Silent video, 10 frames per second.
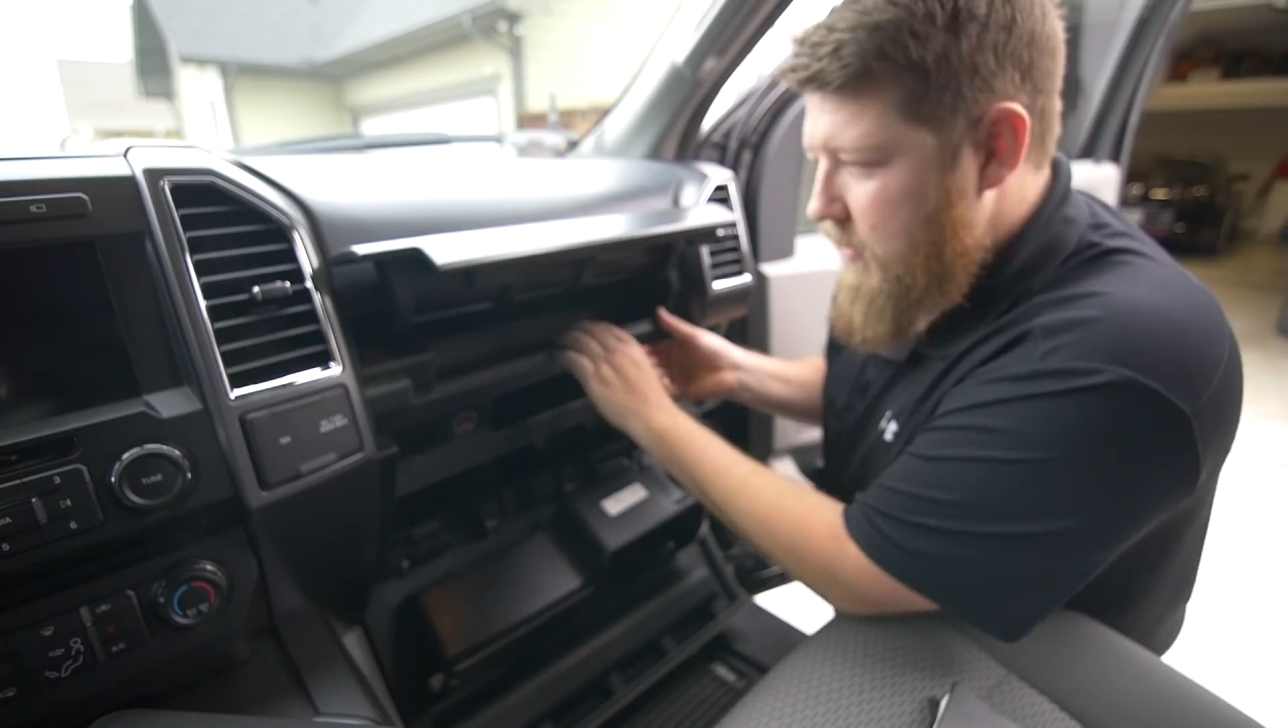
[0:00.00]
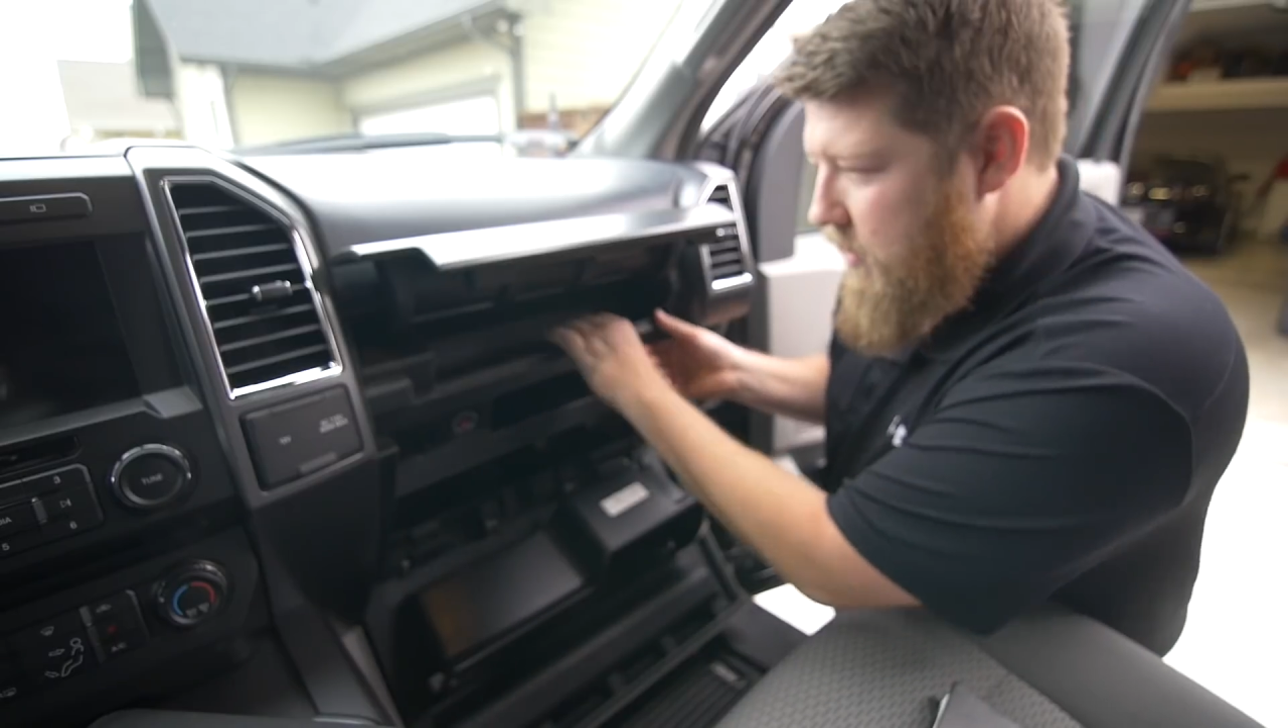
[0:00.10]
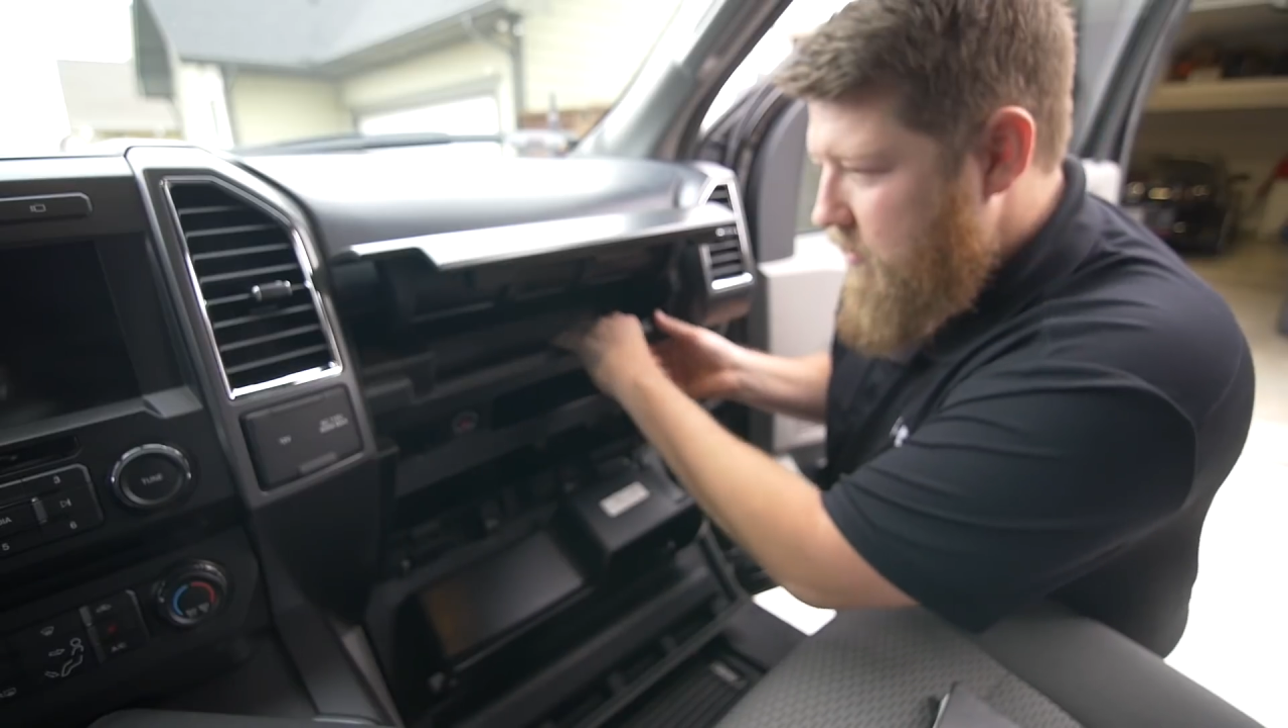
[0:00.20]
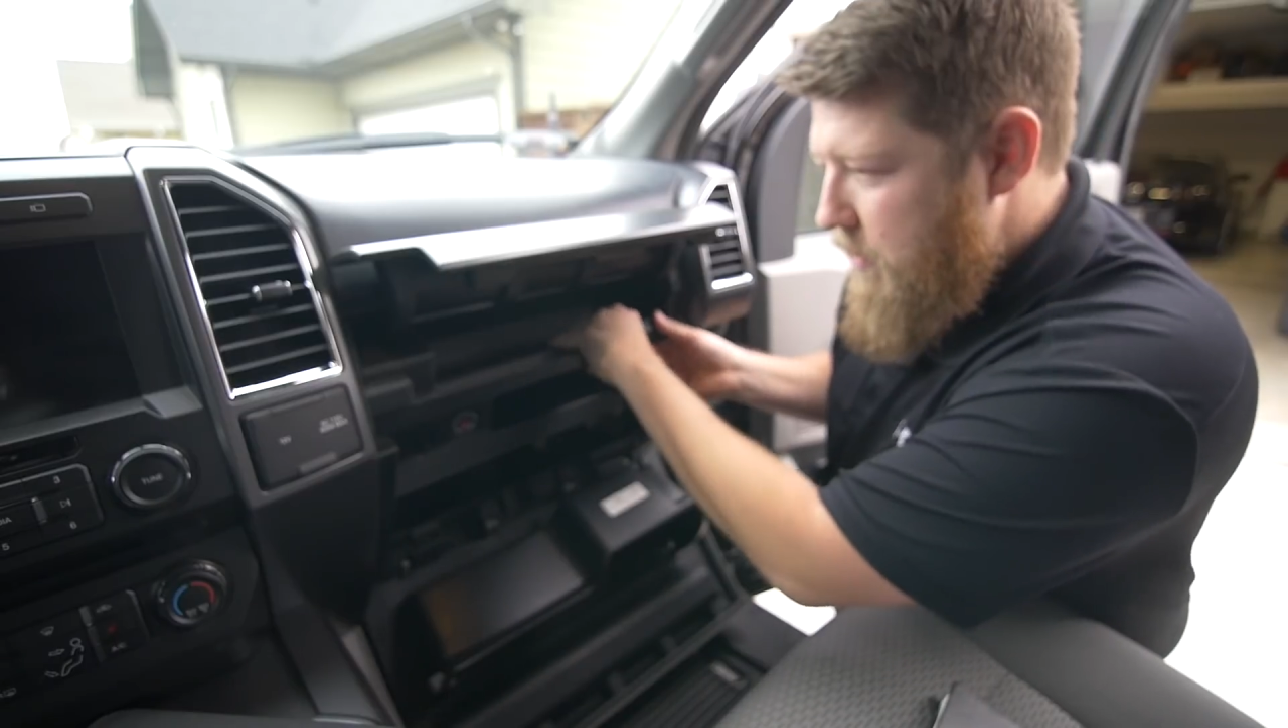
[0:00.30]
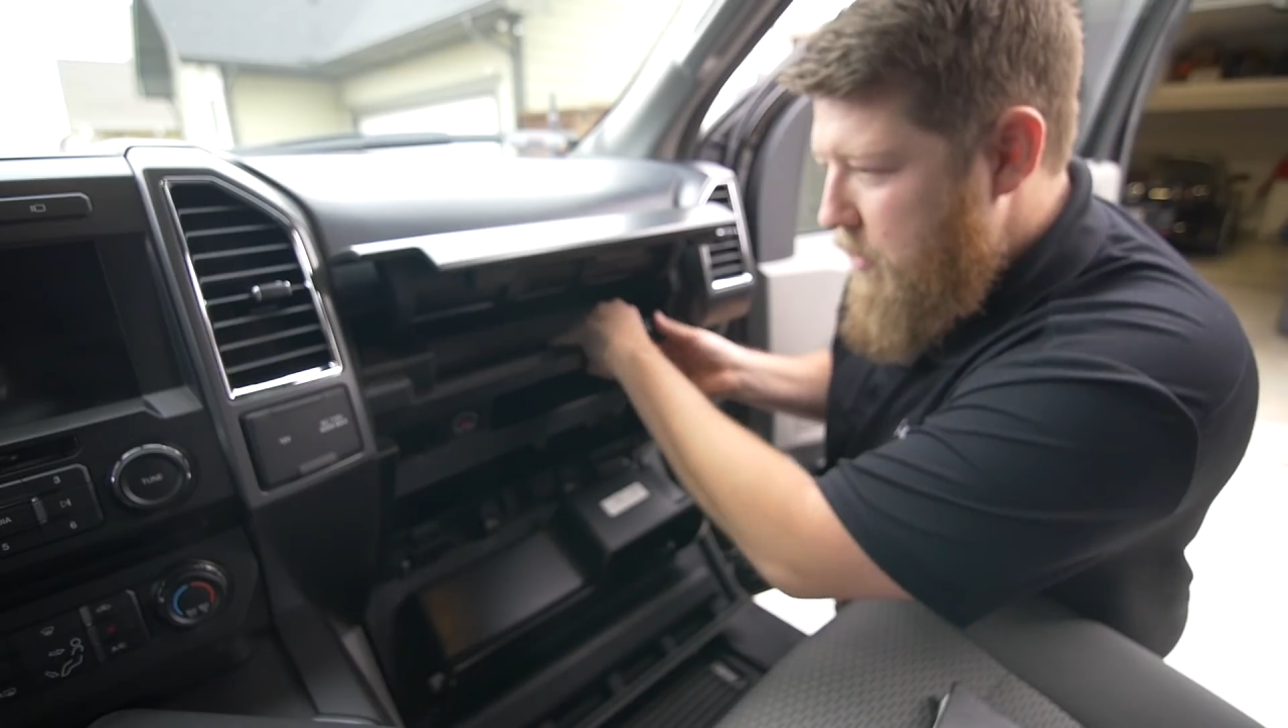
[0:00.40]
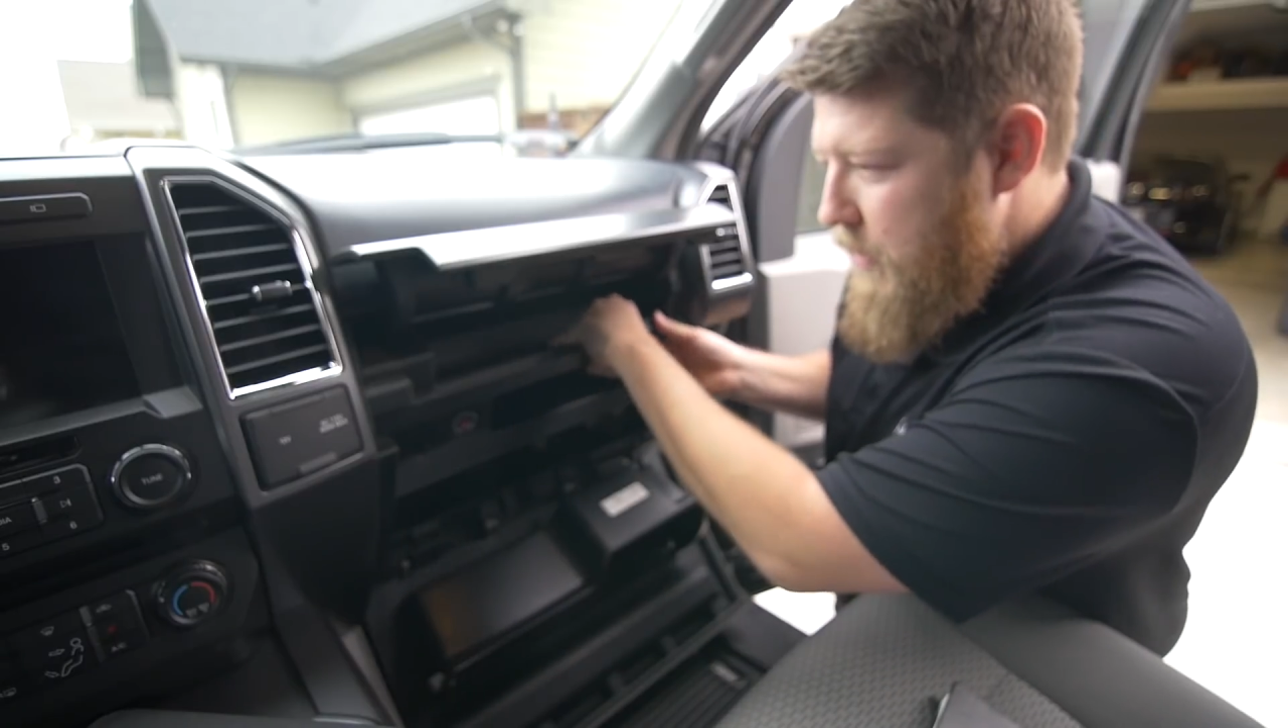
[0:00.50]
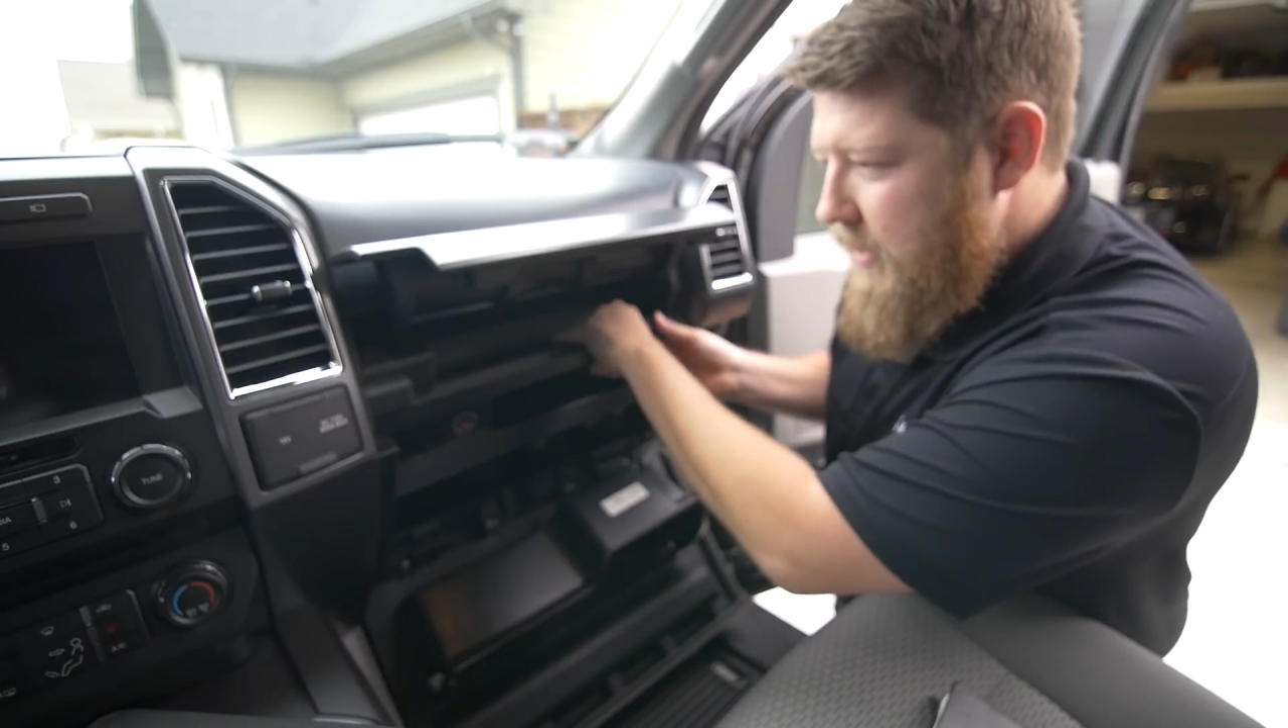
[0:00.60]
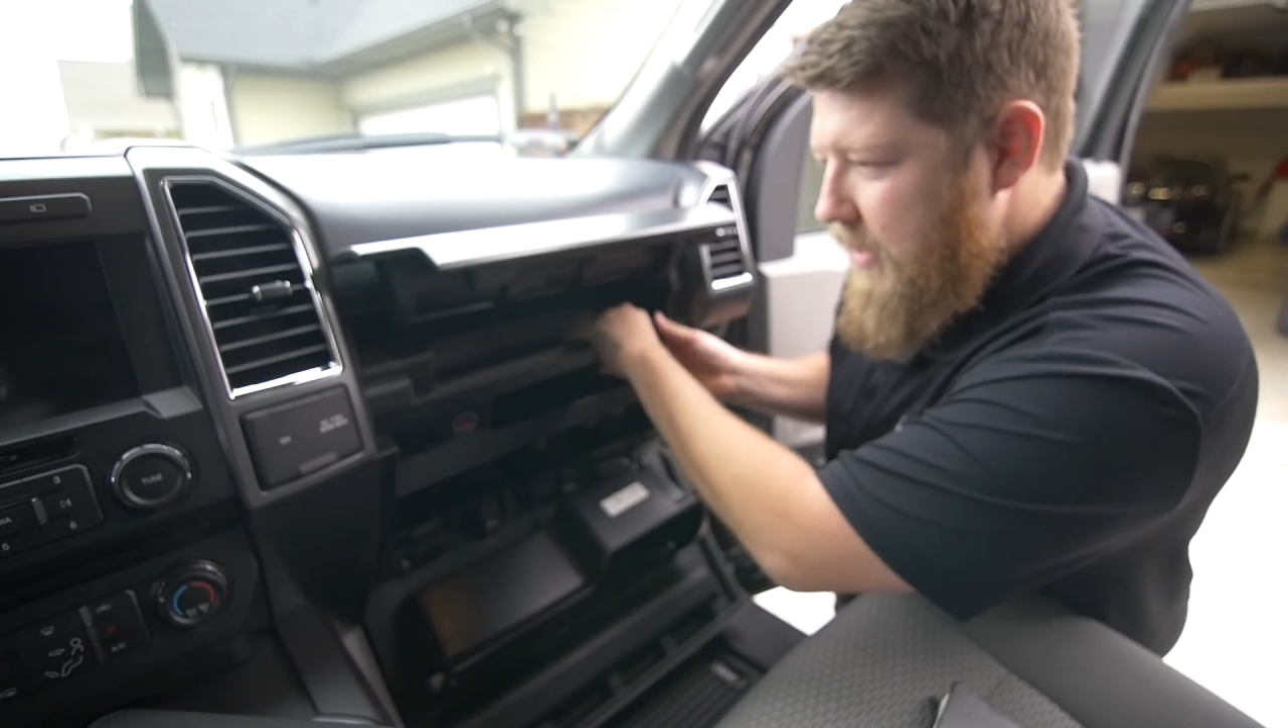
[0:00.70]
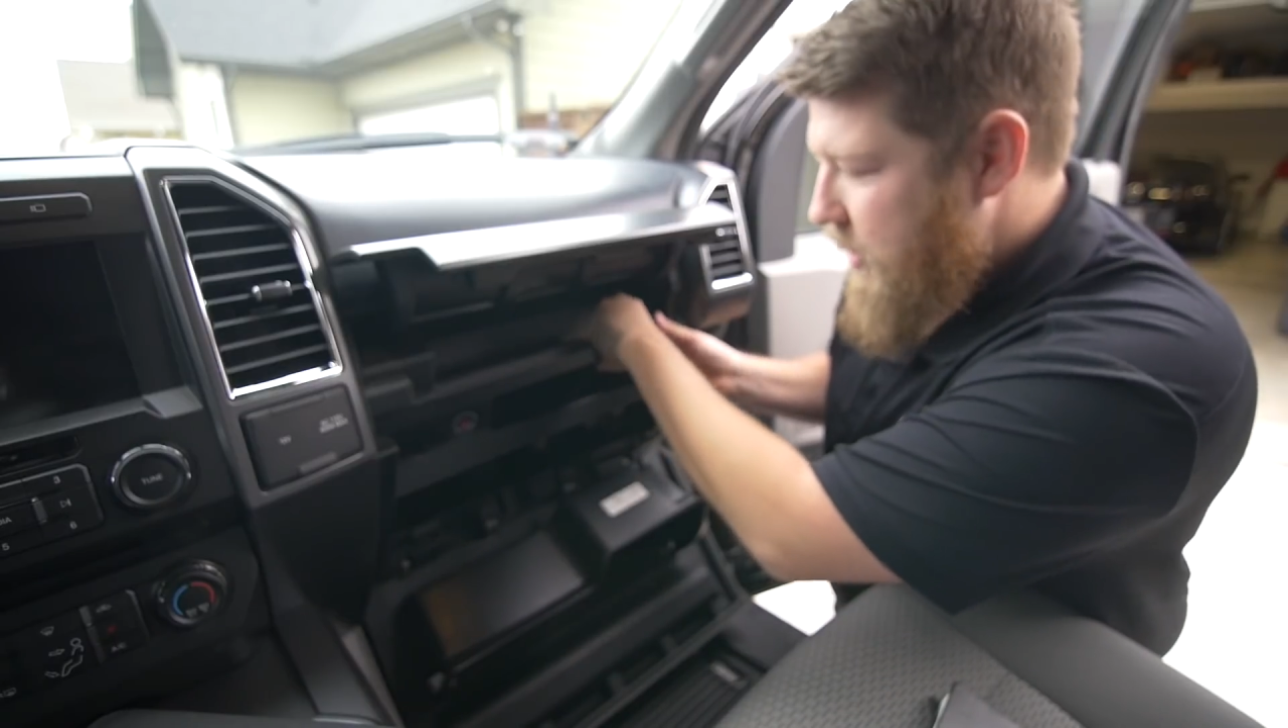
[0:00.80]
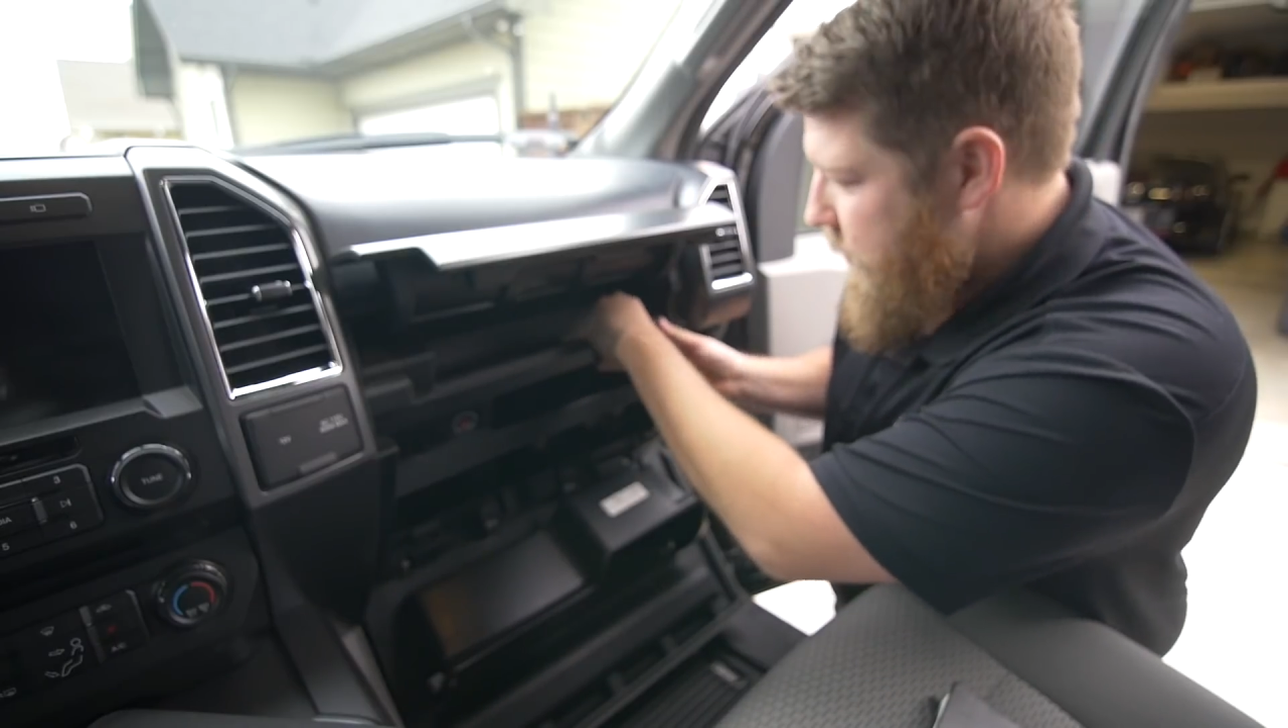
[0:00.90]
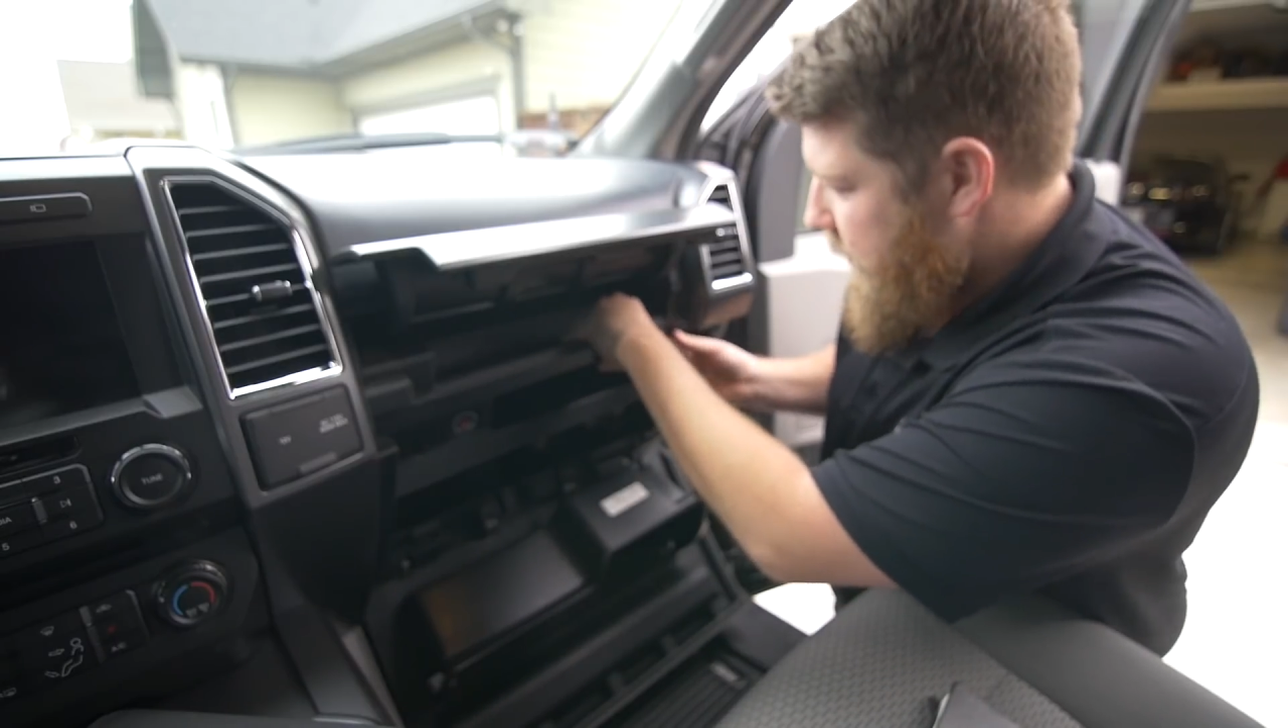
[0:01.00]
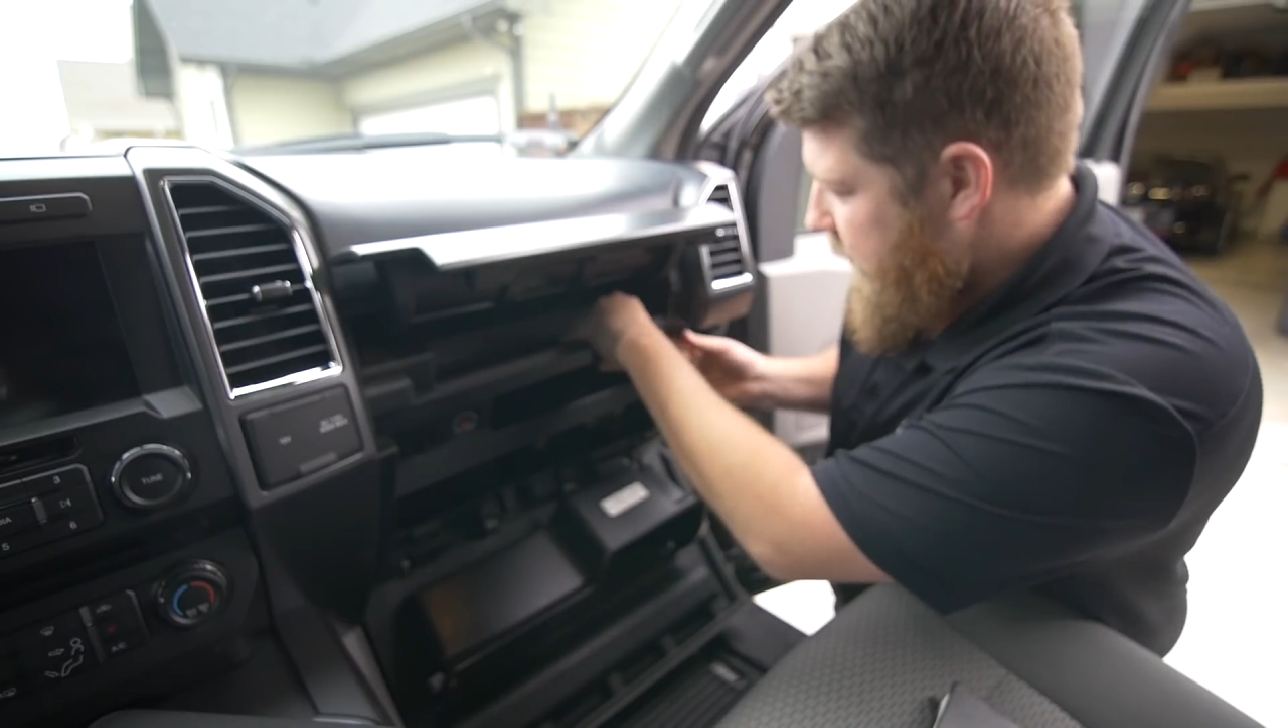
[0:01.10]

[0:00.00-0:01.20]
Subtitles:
little rubber piece that goes